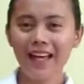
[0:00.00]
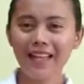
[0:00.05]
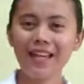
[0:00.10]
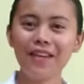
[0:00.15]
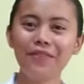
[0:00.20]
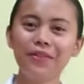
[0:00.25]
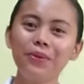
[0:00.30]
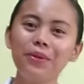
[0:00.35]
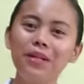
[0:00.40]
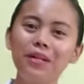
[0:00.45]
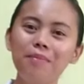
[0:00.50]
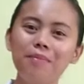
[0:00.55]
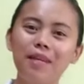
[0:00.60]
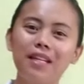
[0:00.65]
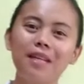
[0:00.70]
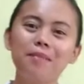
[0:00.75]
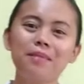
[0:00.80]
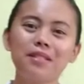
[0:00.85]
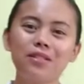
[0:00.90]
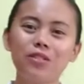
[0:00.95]
Hi everyone,
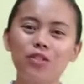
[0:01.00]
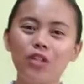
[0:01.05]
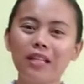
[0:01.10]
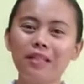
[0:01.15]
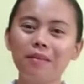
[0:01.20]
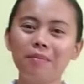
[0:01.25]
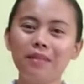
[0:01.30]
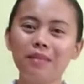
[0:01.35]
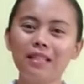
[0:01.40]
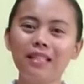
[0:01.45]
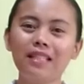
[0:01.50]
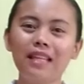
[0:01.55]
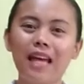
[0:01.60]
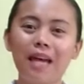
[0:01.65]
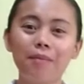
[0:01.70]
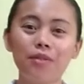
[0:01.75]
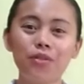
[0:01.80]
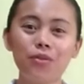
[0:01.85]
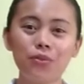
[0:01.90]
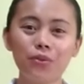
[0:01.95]
my name is Jellybean.
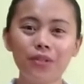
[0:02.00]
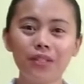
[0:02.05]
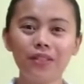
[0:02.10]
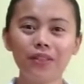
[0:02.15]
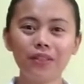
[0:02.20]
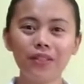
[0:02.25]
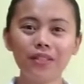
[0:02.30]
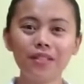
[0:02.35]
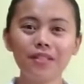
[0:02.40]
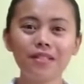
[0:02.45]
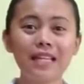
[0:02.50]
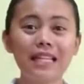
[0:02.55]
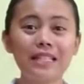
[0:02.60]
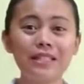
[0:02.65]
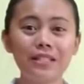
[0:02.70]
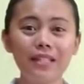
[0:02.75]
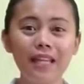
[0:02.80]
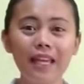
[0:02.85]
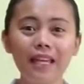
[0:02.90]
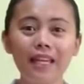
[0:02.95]
I'm a student nurse
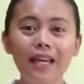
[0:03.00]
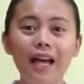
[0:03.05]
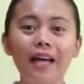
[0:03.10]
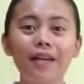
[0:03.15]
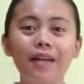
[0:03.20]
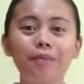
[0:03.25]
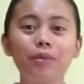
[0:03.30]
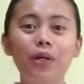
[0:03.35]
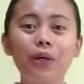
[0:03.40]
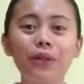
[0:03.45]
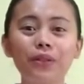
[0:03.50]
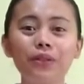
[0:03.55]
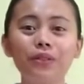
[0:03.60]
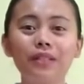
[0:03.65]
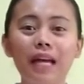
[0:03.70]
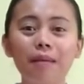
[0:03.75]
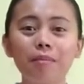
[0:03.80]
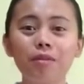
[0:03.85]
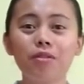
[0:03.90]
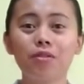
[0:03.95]
and today I'm going to
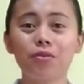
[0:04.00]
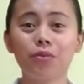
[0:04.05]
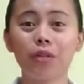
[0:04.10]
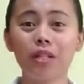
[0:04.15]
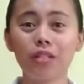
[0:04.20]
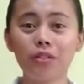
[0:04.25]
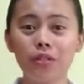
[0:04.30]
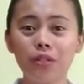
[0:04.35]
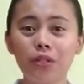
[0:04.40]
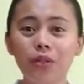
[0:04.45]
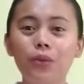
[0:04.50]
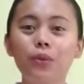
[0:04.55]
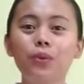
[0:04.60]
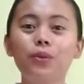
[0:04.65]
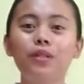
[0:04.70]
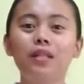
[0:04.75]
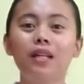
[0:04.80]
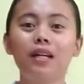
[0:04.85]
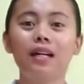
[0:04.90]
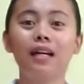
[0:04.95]
demonstrate to
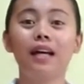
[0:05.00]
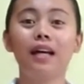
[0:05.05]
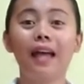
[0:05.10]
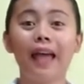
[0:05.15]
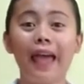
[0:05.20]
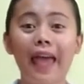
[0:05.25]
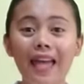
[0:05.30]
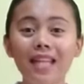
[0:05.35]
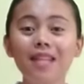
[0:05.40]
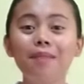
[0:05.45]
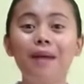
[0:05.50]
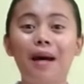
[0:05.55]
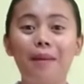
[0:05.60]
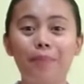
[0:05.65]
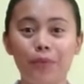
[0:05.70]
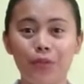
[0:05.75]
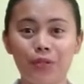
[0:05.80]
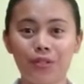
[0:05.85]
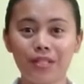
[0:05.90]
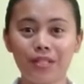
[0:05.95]
you the
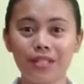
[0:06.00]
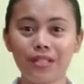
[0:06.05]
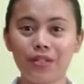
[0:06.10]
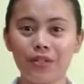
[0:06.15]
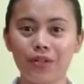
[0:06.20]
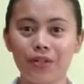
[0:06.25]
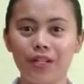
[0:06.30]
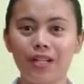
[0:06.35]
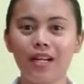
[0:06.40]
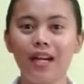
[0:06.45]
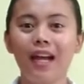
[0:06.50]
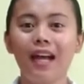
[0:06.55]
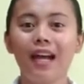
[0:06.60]
enema procedure.